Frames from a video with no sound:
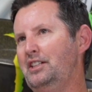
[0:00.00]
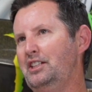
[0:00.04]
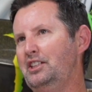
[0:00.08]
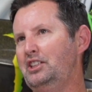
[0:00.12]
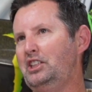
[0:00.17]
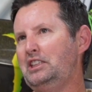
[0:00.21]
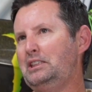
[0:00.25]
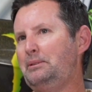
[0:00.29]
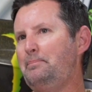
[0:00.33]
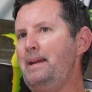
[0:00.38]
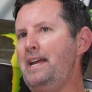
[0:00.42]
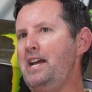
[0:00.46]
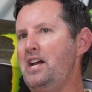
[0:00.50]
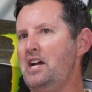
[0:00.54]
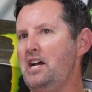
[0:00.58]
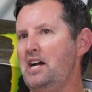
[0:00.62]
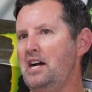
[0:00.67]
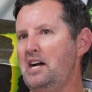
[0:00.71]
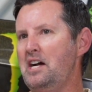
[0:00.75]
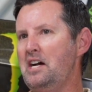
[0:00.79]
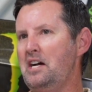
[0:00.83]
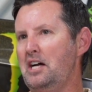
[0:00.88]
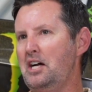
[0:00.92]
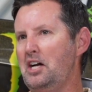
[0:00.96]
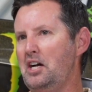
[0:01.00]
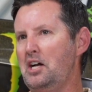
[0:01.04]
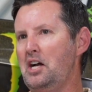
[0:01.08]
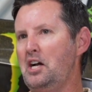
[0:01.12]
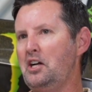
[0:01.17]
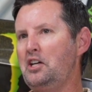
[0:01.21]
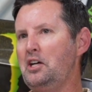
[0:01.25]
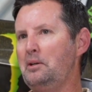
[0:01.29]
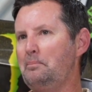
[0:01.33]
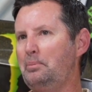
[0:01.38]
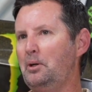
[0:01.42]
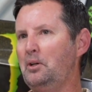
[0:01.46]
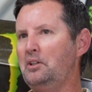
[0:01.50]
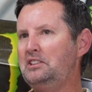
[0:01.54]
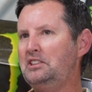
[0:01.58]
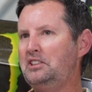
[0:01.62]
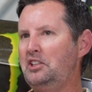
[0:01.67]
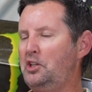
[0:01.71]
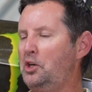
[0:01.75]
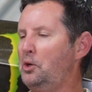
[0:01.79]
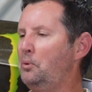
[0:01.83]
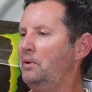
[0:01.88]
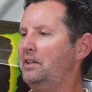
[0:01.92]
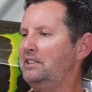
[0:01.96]
just be a, a, good
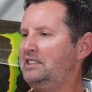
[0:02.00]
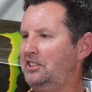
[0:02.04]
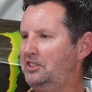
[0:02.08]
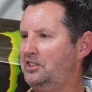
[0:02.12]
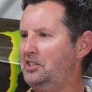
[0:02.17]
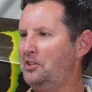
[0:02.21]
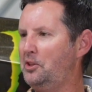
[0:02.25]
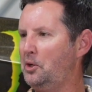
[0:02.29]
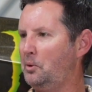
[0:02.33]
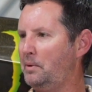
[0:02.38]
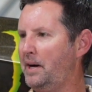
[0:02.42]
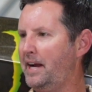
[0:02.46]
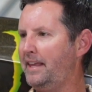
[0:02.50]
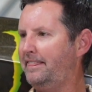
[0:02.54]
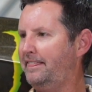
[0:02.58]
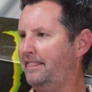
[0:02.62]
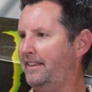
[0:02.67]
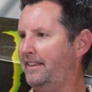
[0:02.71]
person who wants to do the right